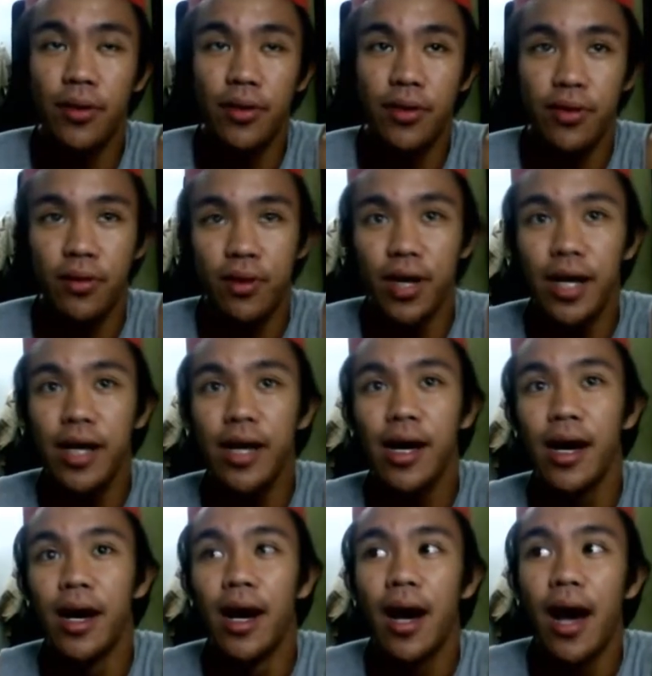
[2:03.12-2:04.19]
the 3,
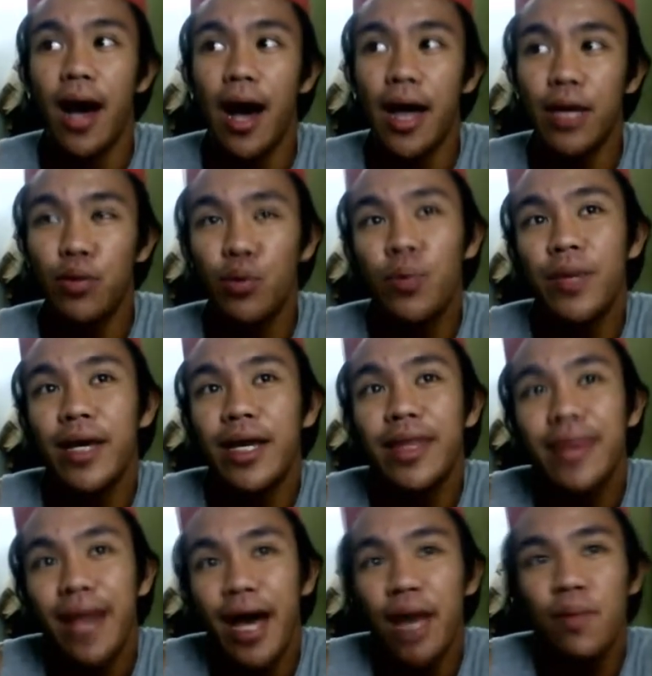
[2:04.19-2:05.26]
it would be a
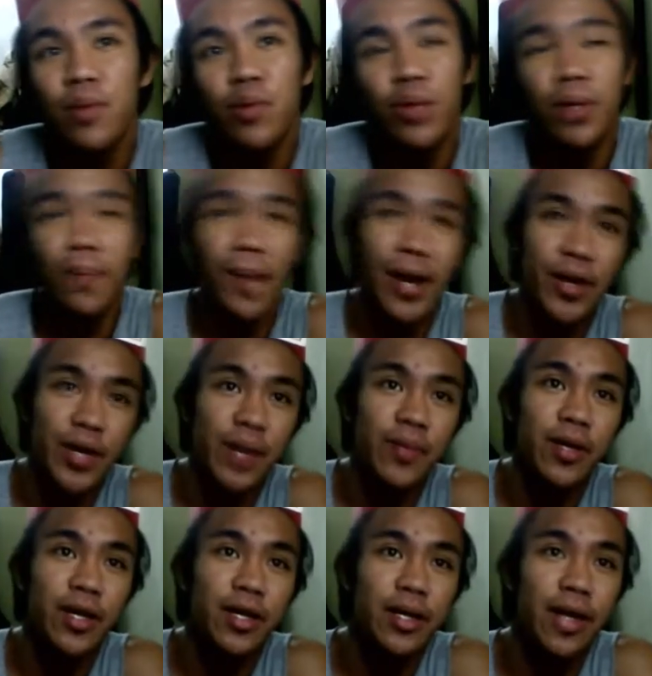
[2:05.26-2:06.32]
tie between
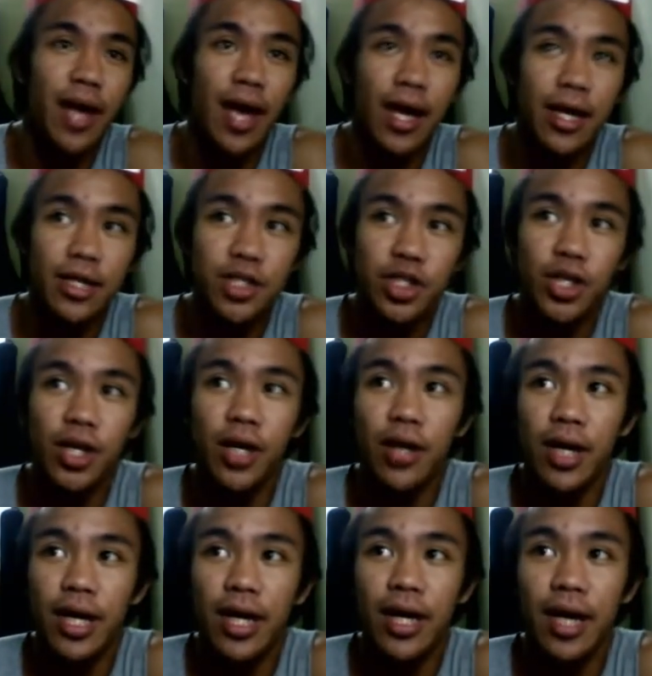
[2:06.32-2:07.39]
biochemical
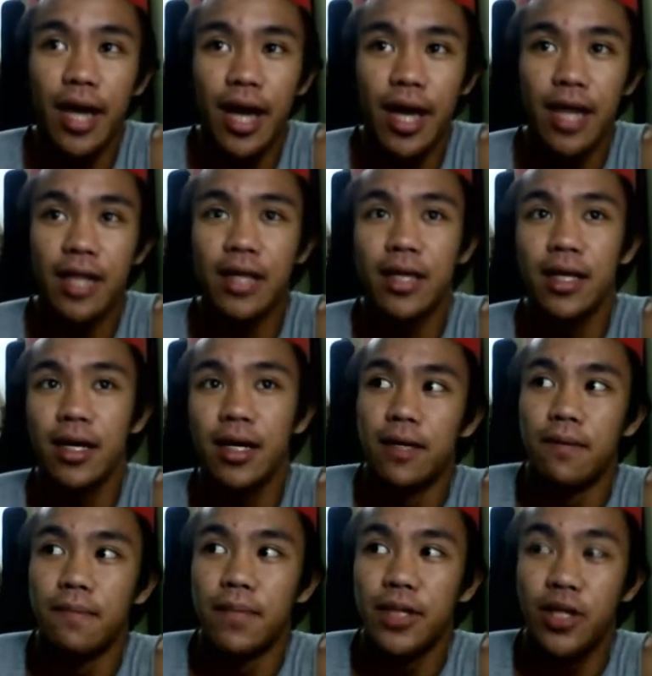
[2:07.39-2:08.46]
engineering and
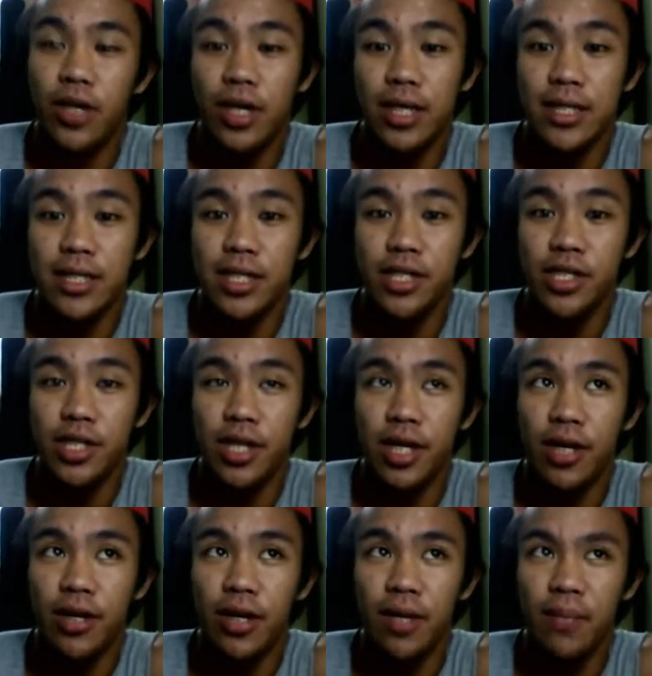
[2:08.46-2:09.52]
materials
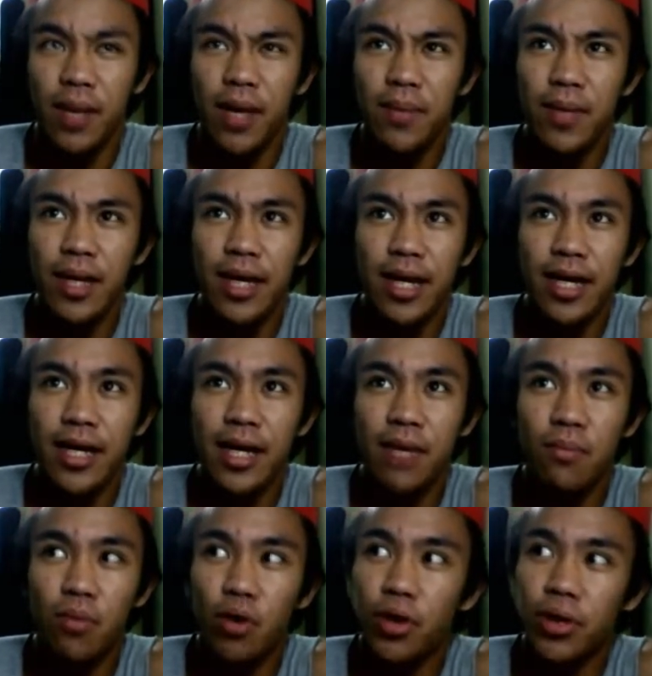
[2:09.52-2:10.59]
engineering, maybe leaning
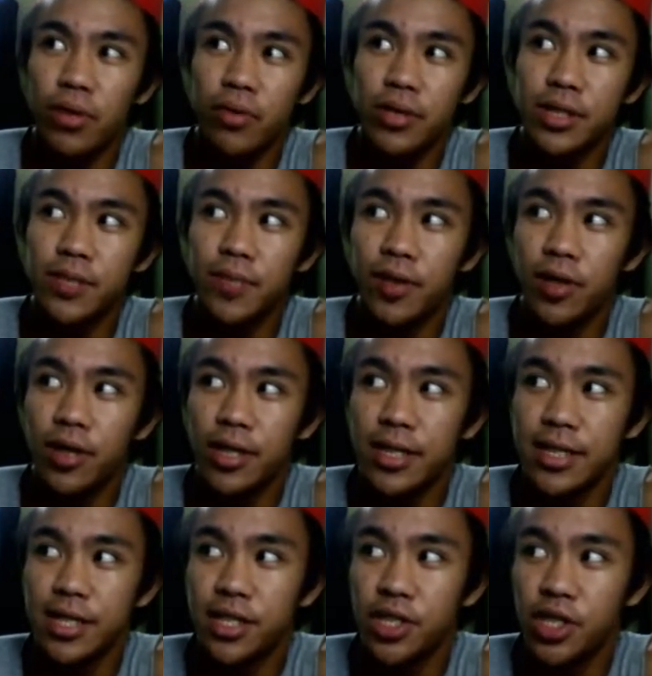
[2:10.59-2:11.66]
more towards materials
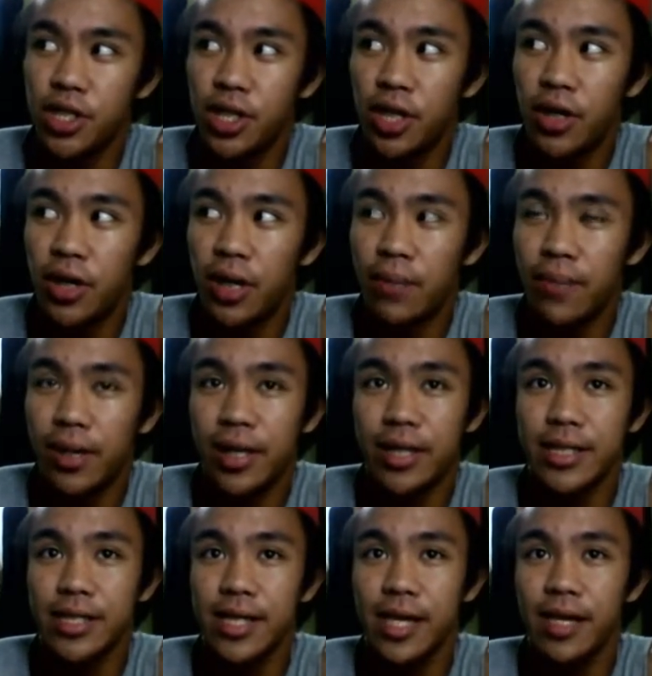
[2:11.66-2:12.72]
engineering
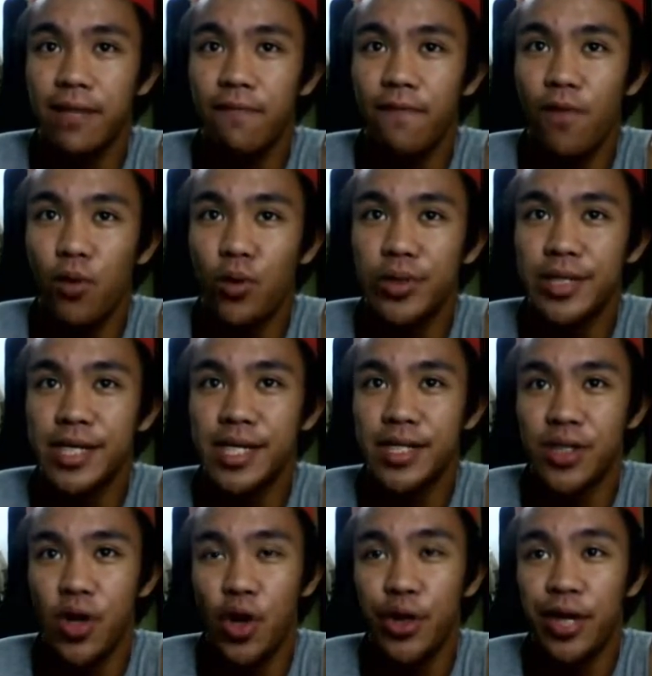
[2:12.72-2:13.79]
because it focuses
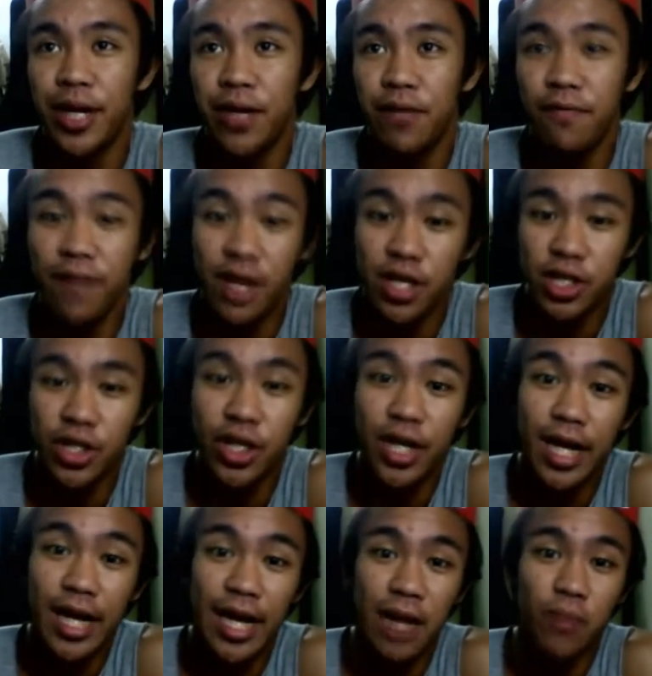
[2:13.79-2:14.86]
on innovation
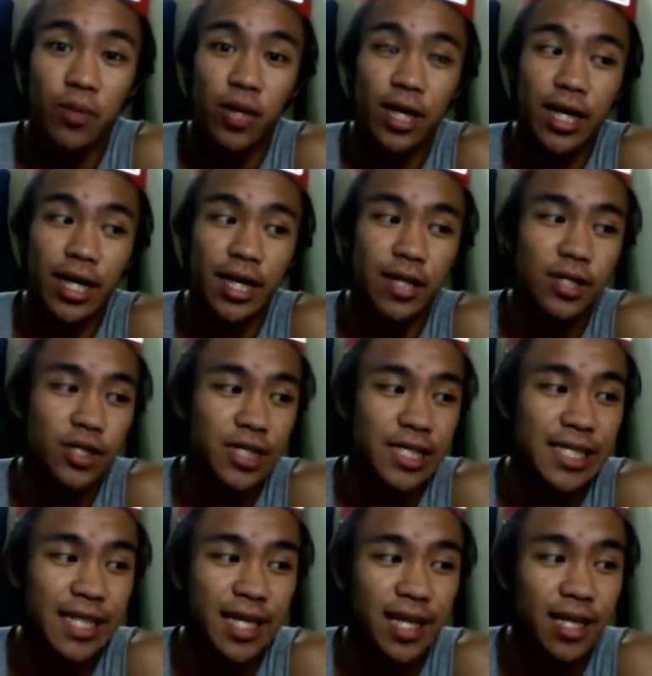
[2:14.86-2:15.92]
and I'm really
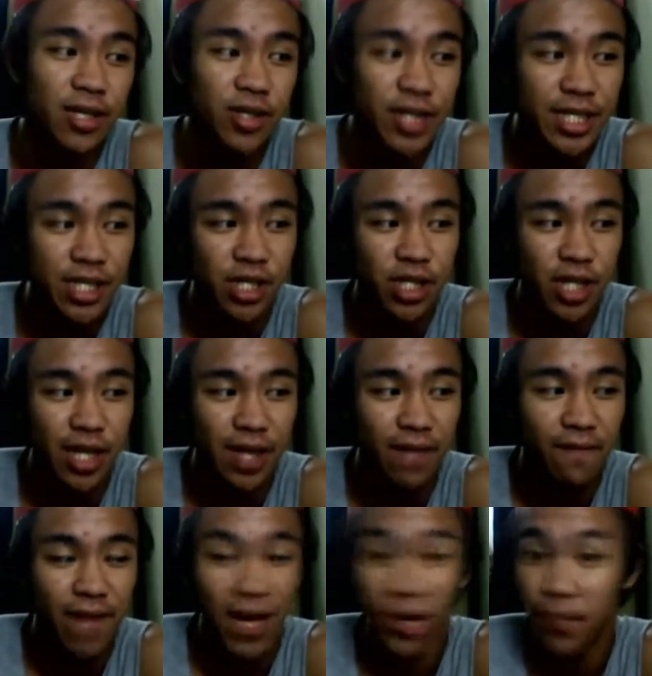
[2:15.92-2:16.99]
interested in research and
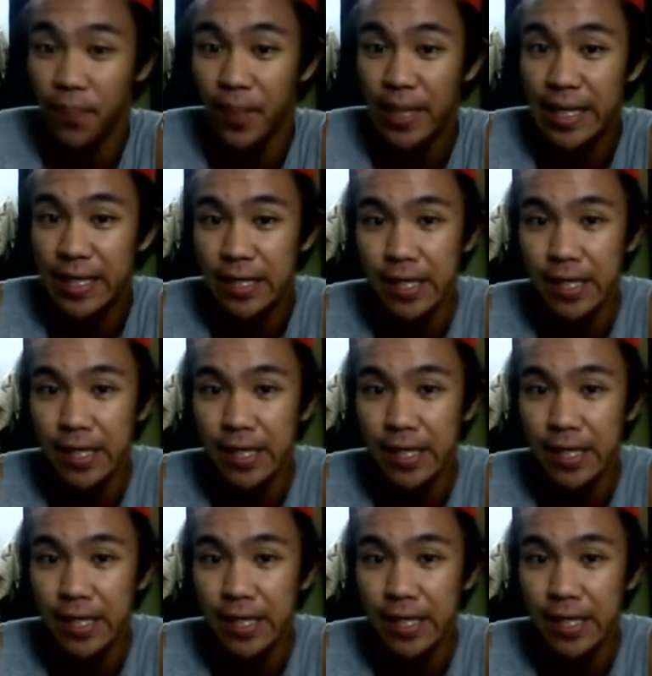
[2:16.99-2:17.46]
development.